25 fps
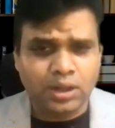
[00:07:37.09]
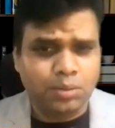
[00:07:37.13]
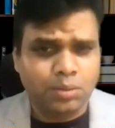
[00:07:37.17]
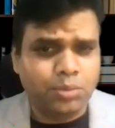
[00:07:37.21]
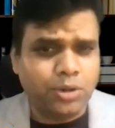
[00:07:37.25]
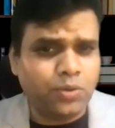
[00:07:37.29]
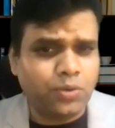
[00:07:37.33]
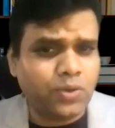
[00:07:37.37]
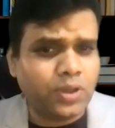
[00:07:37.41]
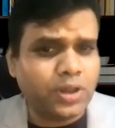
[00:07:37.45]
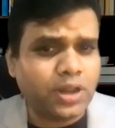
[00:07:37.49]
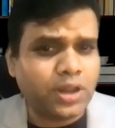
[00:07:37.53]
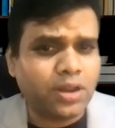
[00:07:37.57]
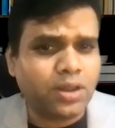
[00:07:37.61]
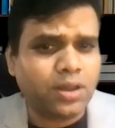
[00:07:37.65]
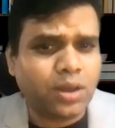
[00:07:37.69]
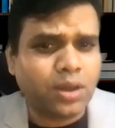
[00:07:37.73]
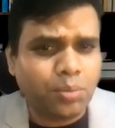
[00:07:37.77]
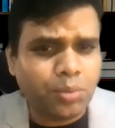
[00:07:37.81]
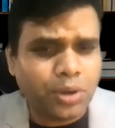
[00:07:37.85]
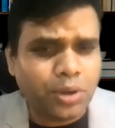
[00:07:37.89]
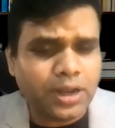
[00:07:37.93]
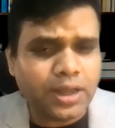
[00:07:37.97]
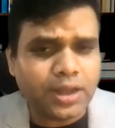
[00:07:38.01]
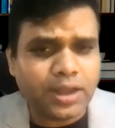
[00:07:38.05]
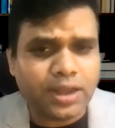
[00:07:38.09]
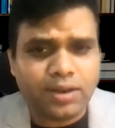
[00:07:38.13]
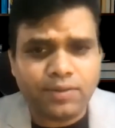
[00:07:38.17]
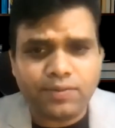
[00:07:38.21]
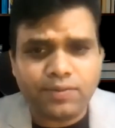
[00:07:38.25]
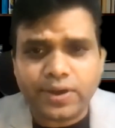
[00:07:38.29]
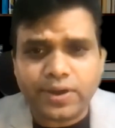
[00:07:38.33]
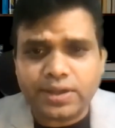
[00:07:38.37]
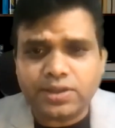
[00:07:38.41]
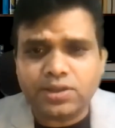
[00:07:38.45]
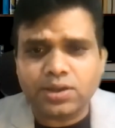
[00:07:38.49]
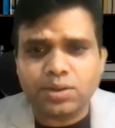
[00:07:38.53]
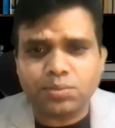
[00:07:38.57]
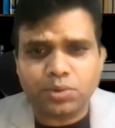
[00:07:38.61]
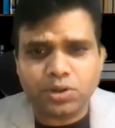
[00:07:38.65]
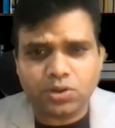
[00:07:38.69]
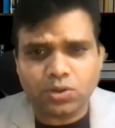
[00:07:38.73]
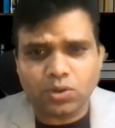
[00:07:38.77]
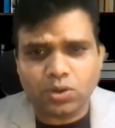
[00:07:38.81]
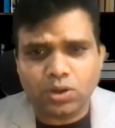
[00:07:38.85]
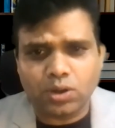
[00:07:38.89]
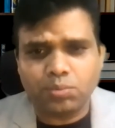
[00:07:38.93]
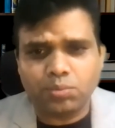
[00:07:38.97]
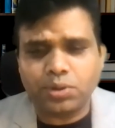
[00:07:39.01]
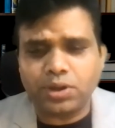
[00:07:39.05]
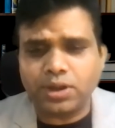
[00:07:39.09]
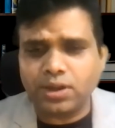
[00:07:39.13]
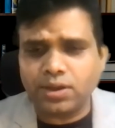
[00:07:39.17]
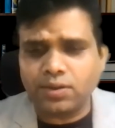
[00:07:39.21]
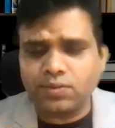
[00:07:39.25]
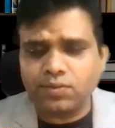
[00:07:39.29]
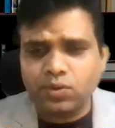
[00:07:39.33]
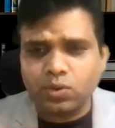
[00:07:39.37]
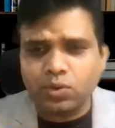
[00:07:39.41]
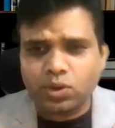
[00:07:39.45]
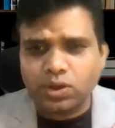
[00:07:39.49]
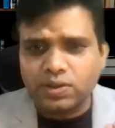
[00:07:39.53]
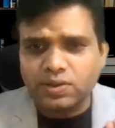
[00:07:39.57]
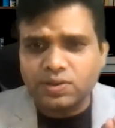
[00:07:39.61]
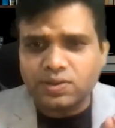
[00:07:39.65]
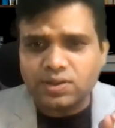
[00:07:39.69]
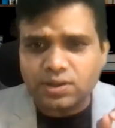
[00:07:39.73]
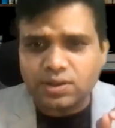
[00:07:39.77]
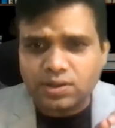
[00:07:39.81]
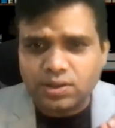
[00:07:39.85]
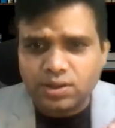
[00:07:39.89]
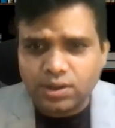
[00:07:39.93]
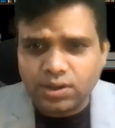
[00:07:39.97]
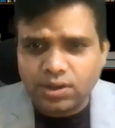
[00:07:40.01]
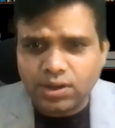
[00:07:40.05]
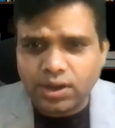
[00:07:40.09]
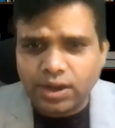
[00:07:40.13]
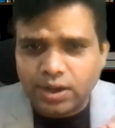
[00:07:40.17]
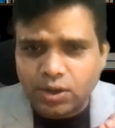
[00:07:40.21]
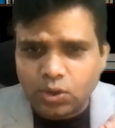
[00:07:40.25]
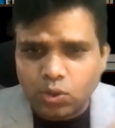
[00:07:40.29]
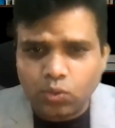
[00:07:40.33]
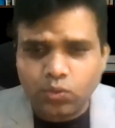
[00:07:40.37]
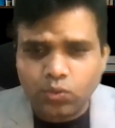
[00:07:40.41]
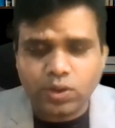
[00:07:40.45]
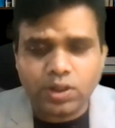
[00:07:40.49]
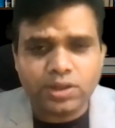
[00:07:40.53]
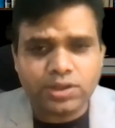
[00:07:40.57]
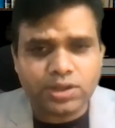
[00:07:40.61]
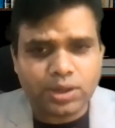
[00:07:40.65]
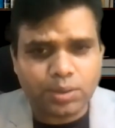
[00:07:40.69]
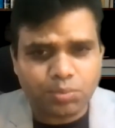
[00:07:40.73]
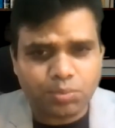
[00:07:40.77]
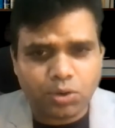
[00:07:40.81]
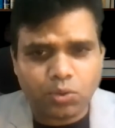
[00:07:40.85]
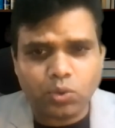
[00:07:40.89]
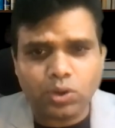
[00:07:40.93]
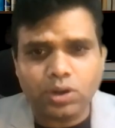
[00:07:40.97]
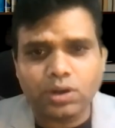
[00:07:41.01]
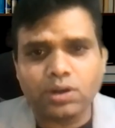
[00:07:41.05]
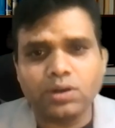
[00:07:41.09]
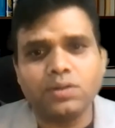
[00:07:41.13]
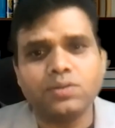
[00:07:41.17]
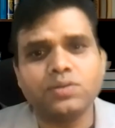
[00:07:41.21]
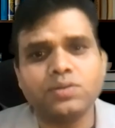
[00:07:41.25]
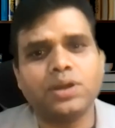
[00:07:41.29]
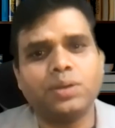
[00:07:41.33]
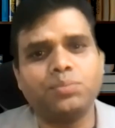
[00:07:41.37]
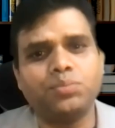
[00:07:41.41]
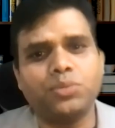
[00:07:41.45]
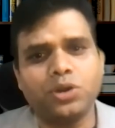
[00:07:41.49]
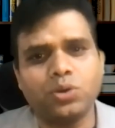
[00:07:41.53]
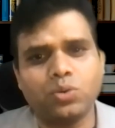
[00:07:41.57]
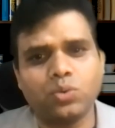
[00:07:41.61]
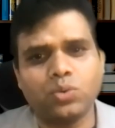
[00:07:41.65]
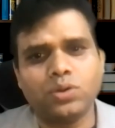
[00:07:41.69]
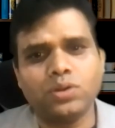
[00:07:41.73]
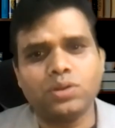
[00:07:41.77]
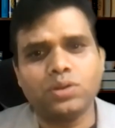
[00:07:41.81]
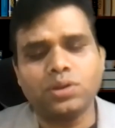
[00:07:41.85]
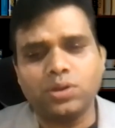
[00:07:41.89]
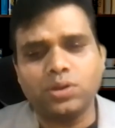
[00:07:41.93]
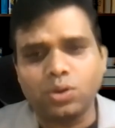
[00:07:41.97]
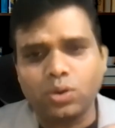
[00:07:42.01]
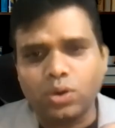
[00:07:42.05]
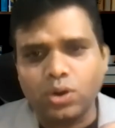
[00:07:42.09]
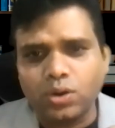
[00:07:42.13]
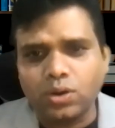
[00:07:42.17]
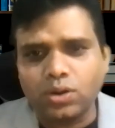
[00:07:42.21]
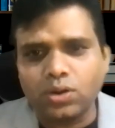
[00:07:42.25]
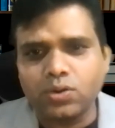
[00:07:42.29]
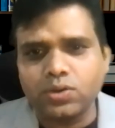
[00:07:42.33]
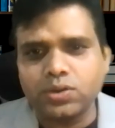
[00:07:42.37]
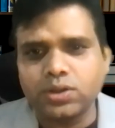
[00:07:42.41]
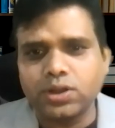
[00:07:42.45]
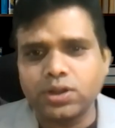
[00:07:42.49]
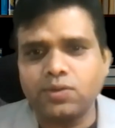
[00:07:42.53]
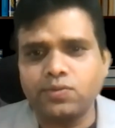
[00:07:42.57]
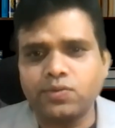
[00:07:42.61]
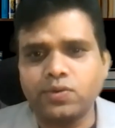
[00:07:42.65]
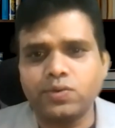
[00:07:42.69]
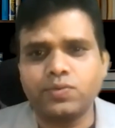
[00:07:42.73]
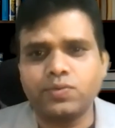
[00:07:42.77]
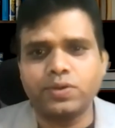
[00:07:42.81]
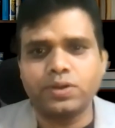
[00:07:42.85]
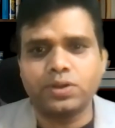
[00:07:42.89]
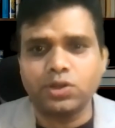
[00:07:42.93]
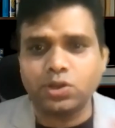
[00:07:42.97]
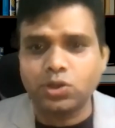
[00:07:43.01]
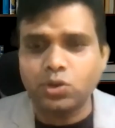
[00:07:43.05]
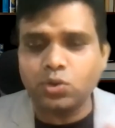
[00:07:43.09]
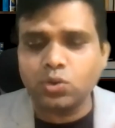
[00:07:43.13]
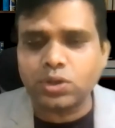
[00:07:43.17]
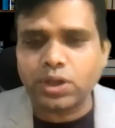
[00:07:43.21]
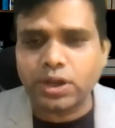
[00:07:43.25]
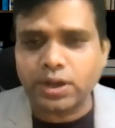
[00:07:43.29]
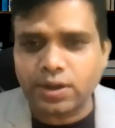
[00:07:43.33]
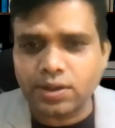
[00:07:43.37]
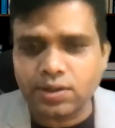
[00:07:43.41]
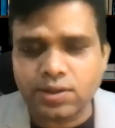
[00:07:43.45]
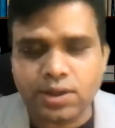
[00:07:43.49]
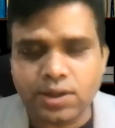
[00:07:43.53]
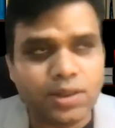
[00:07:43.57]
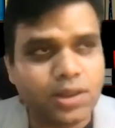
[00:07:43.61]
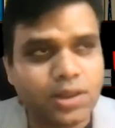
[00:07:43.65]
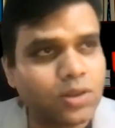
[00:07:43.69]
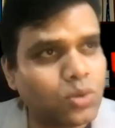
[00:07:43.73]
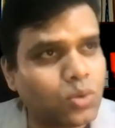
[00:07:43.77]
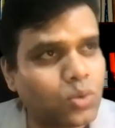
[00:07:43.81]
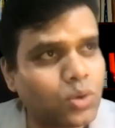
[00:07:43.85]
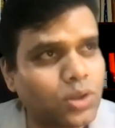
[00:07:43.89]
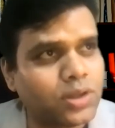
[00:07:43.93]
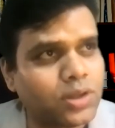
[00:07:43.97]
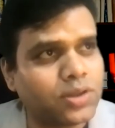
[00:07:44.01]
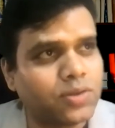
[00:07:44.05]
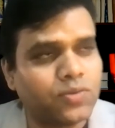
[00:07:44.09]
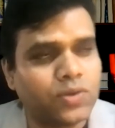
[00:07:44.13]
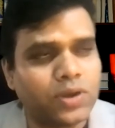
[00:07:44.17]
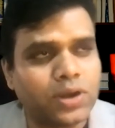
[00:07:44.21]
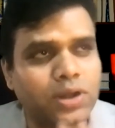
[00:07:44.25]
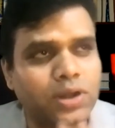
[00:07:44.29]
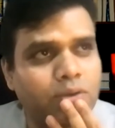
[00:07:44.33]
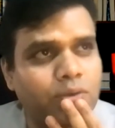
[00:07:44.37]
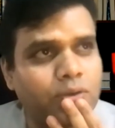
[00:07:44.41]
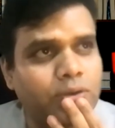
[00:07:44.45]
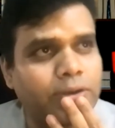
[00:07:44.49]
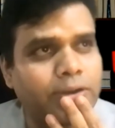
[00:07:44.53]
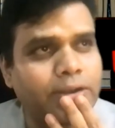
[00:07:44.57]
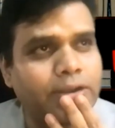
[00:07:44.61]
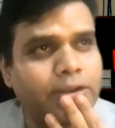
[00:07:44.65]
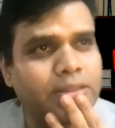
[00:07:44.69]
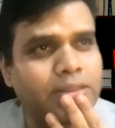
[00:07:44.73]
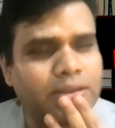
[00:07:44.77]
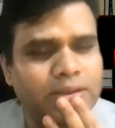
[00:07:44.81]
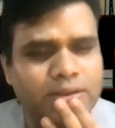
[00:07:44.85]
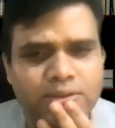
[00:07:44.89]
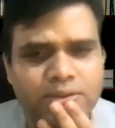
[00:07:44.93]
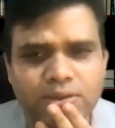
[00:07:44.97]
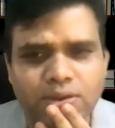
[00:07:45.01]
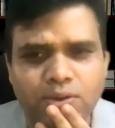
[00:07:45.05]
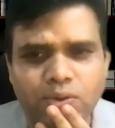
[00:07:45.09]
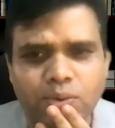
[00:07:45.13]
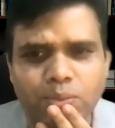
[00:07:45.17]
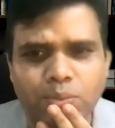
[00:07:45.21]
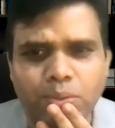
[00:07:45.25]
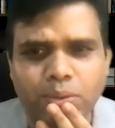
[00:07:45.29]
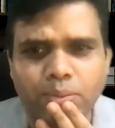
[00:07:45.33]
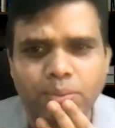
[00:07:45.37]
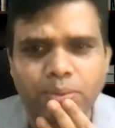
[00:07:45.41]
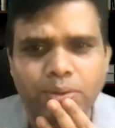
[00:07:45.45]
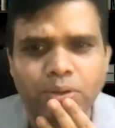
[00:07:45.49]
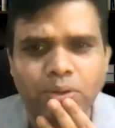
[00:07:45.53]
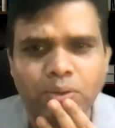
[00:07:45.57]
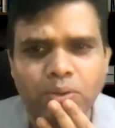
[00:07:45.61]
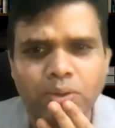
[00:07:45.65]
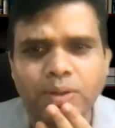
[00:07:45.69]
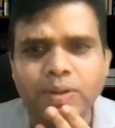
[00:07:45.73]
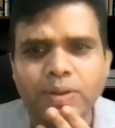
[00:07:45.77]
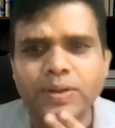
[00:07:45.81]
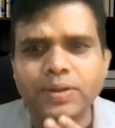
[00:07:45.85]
But we recommend again five chapters only. Believe you can succeed and you will. Chapter one. Chapter two is Cure Yourself of Excusitis. I think today someone covered, right? Dheeraj covered probably, no?